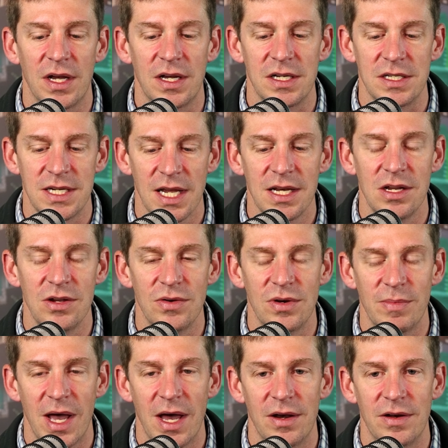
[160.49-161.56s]
a continued
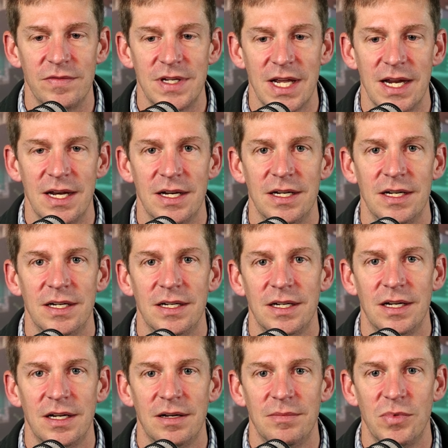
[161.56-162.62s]
amount of data uh,